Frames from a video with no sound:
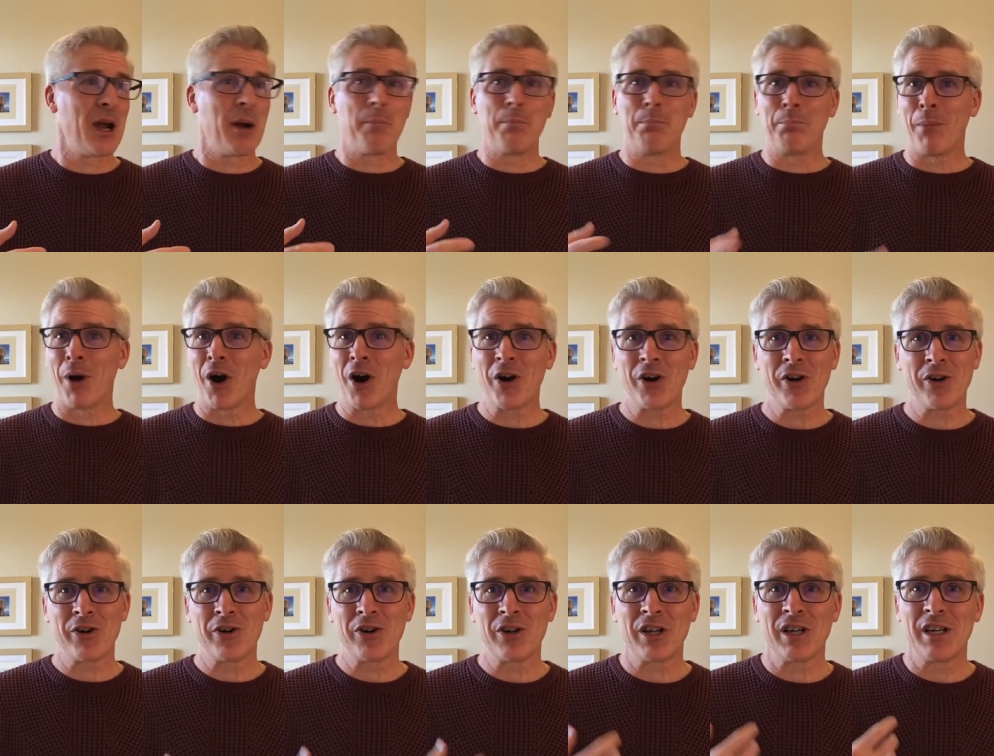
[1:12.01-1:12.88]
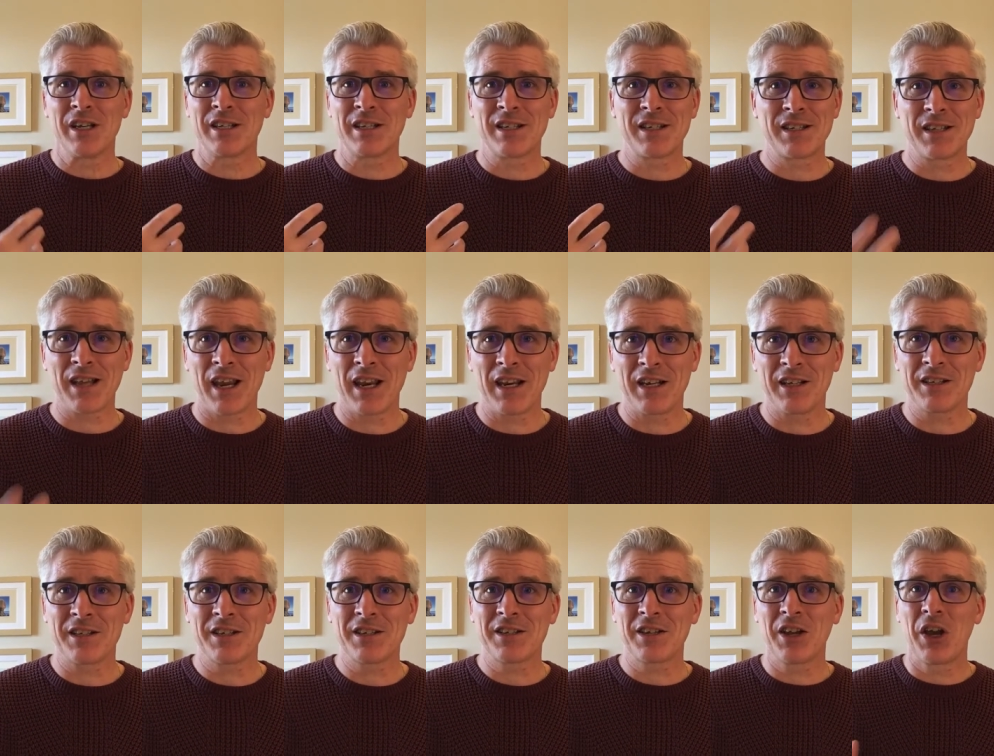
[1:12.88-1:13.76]
martyred
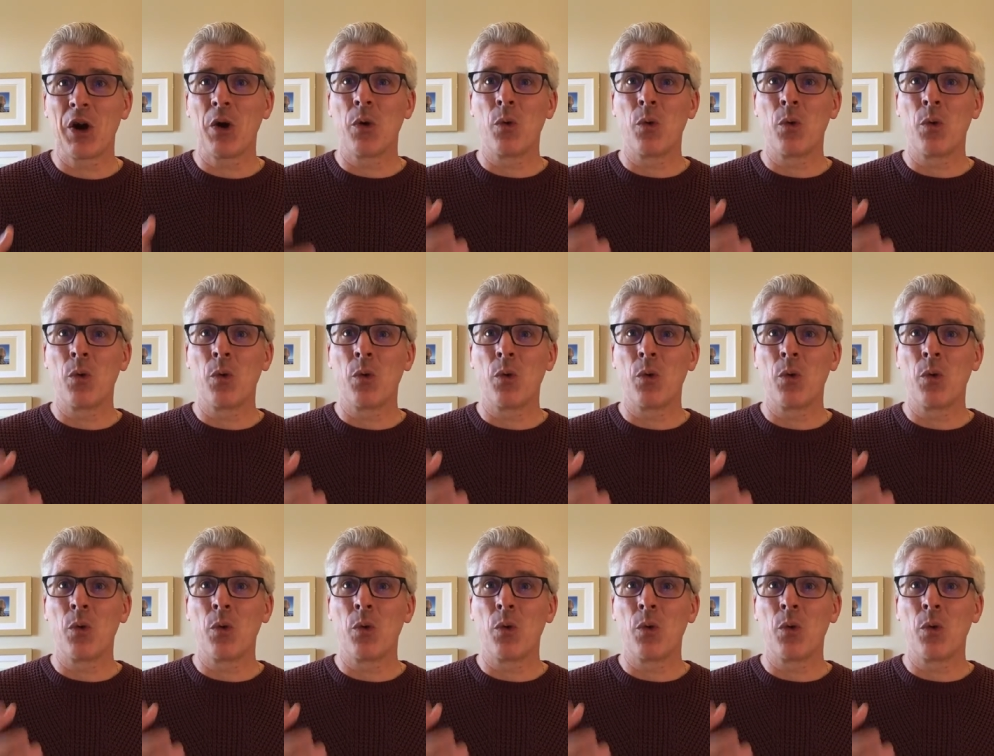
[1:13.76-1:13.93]
saints